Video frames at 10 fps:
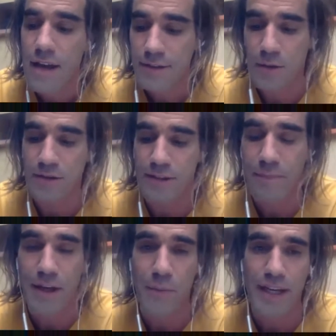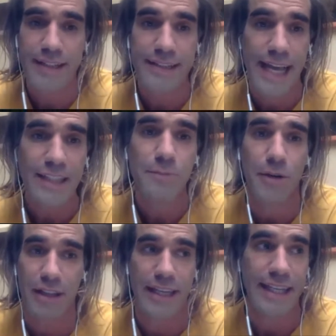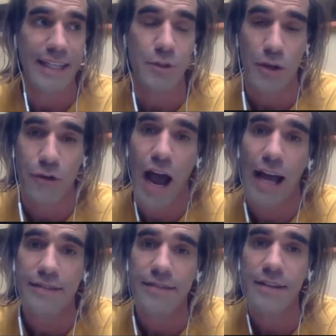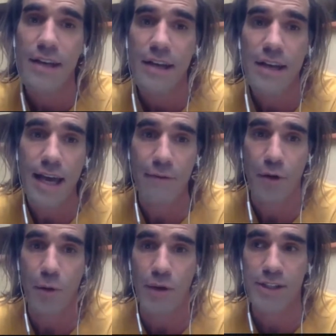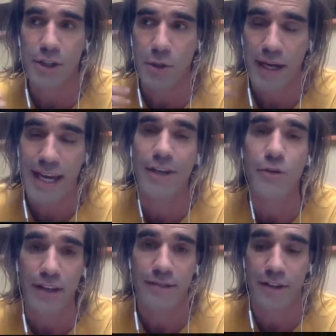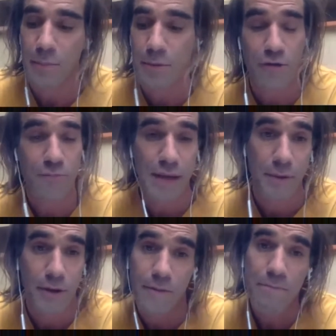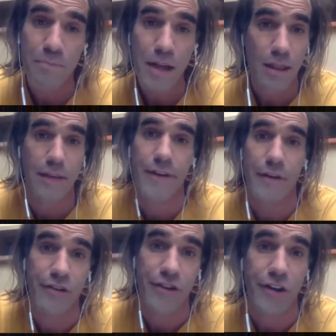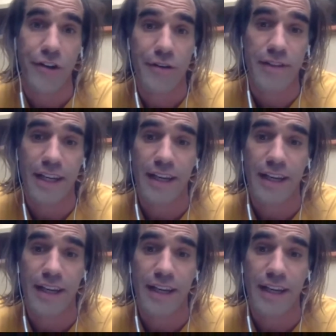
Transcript: So it's something we desperately need to address if we're going to increase the number of people living regeneratively.